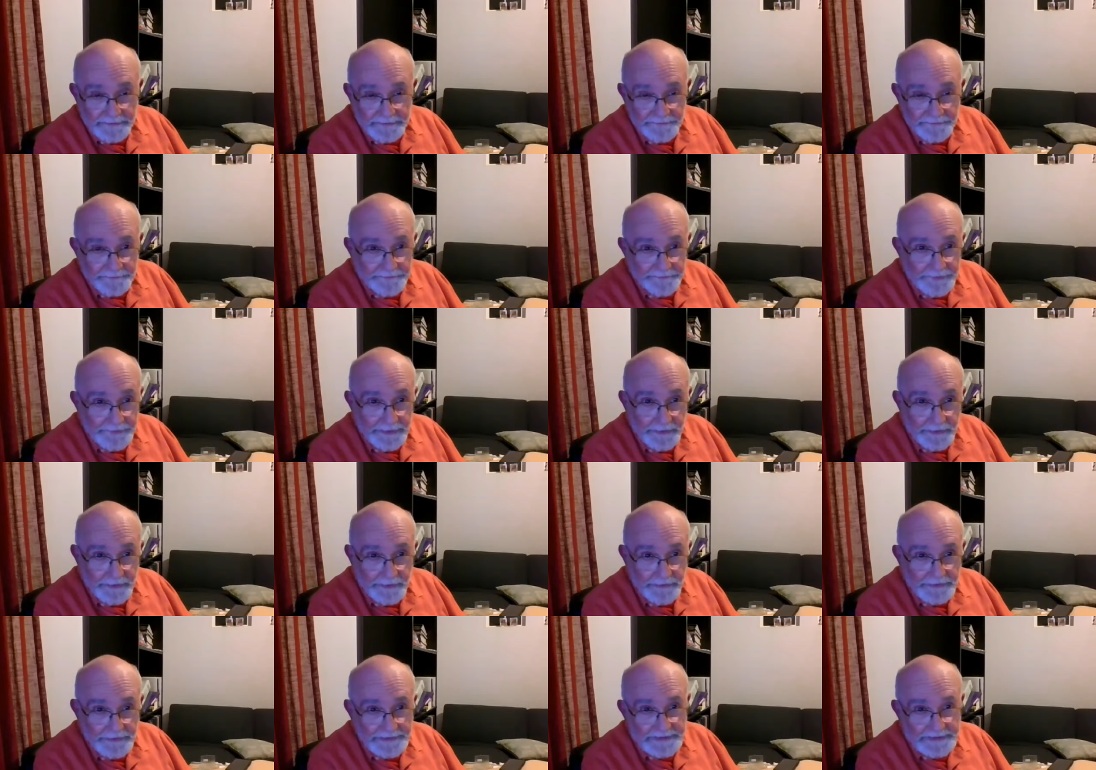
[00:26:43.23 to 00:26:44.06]

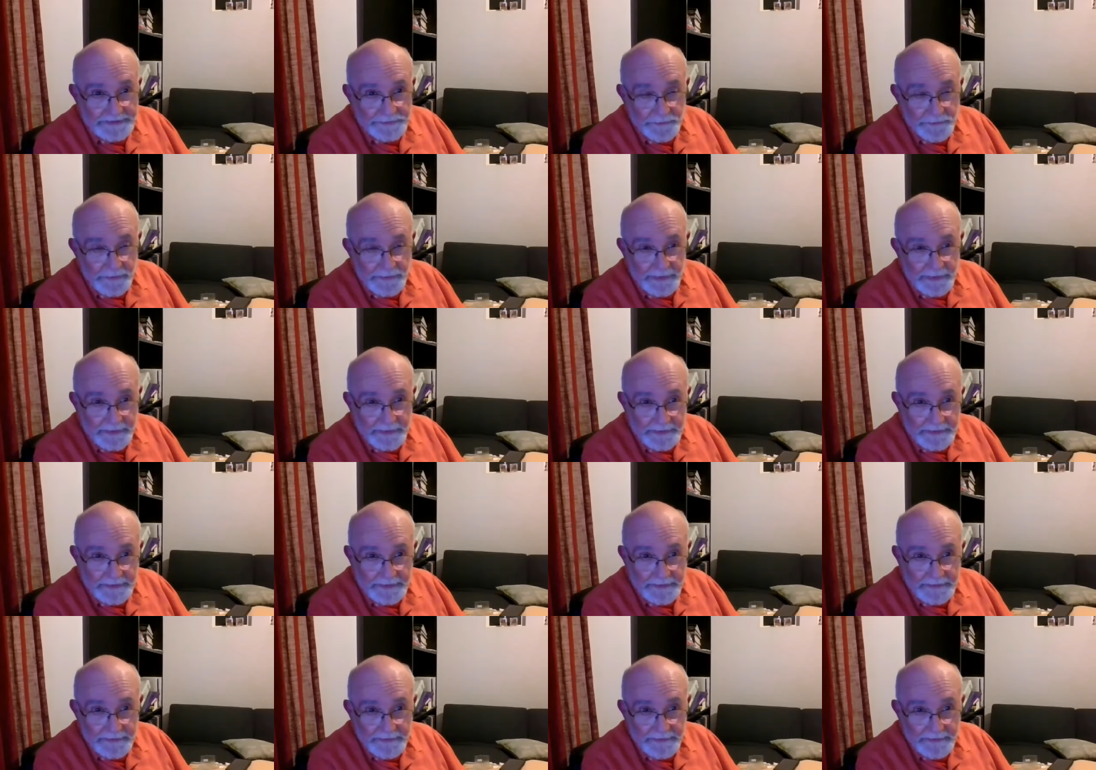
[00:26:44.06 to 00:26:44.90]
confused
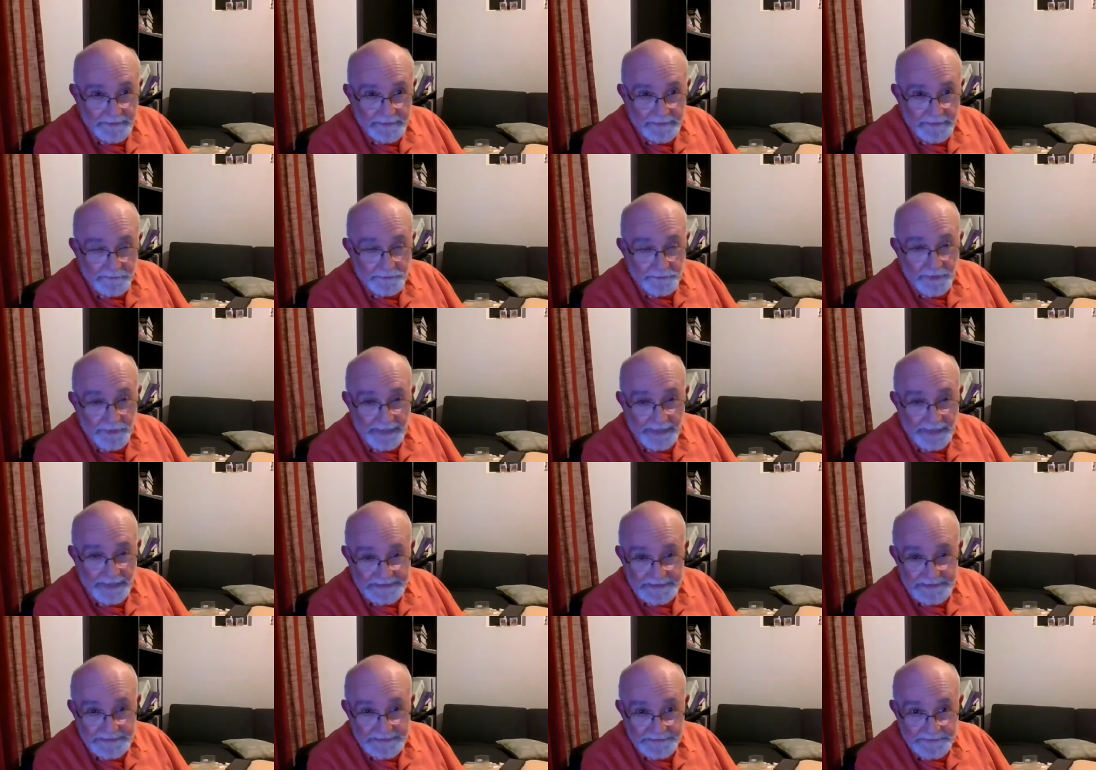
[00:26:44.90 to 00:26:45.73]
with the
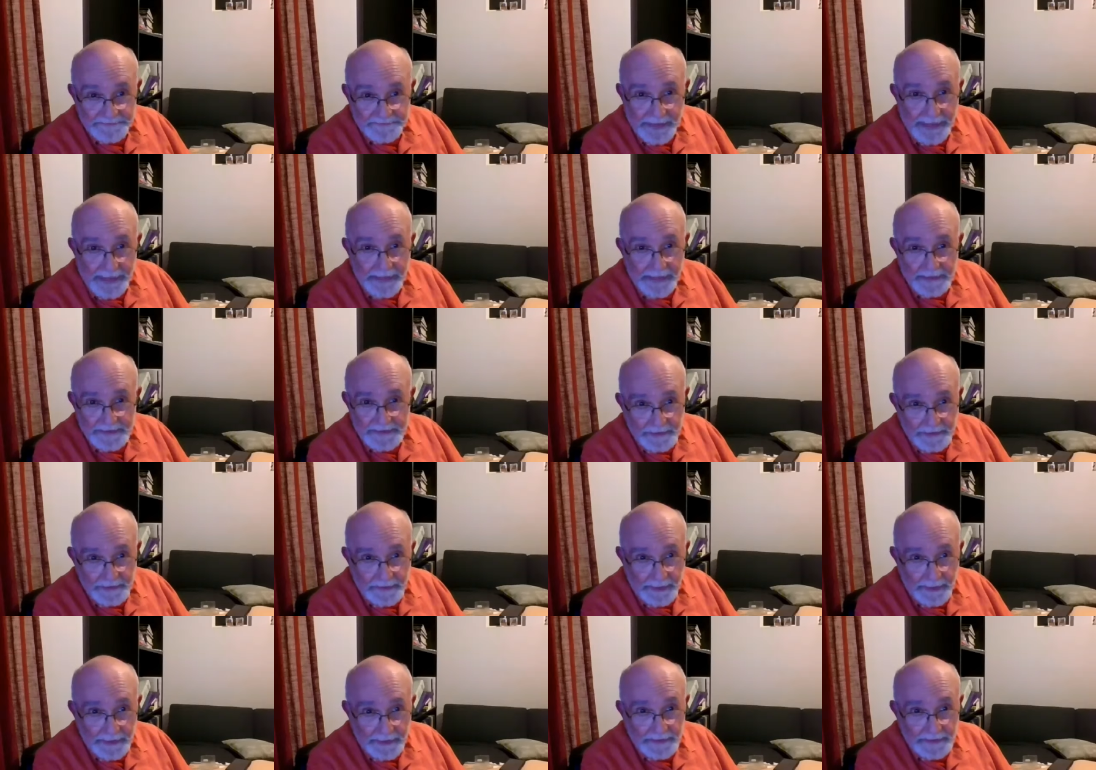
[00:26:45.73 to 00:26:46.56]
presence of
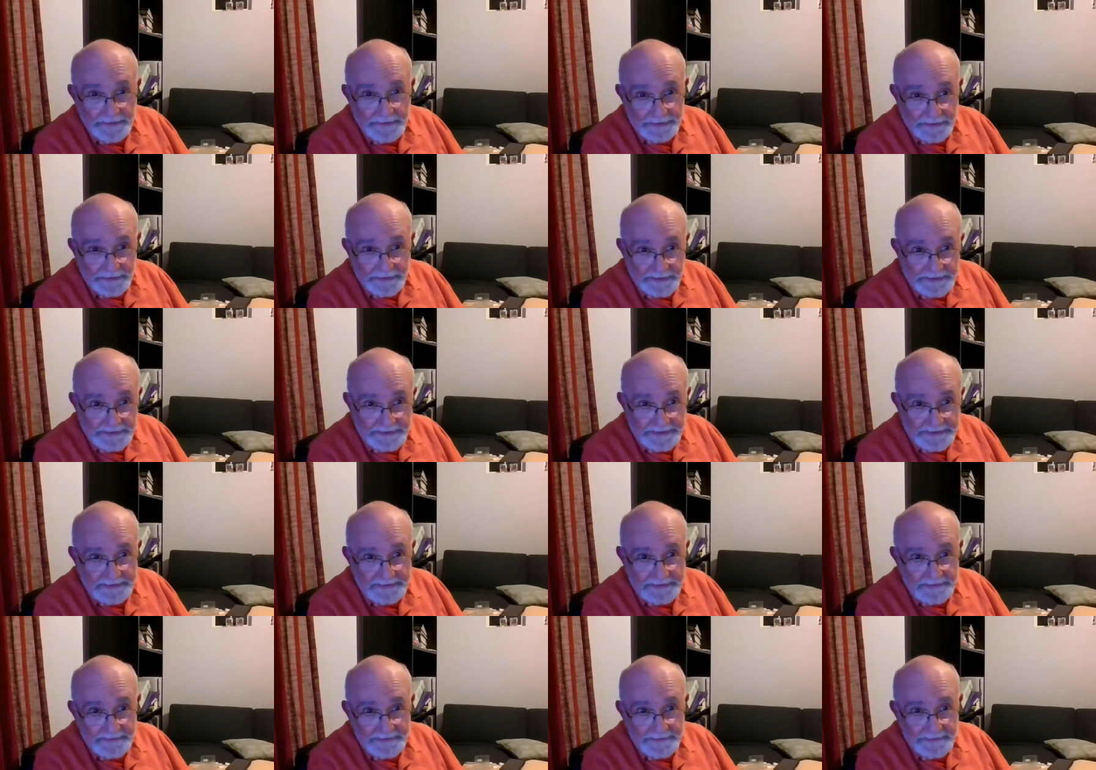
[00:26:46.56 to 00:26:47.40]

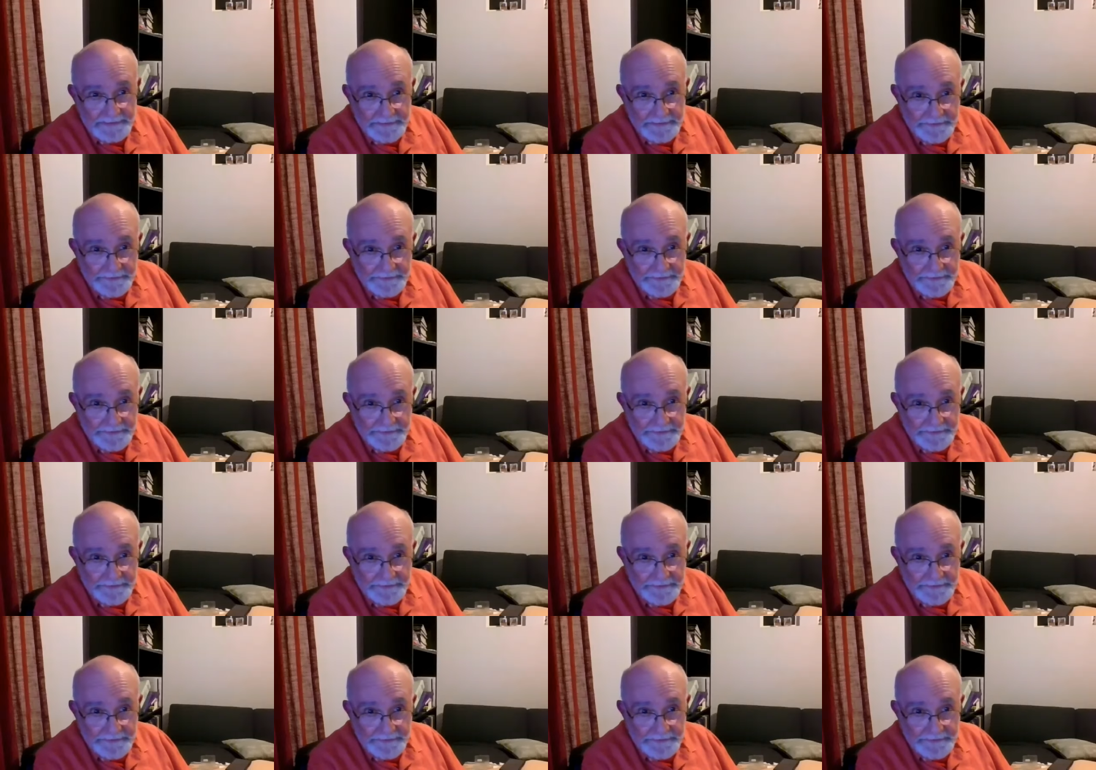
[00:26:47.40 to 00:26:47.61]
angels.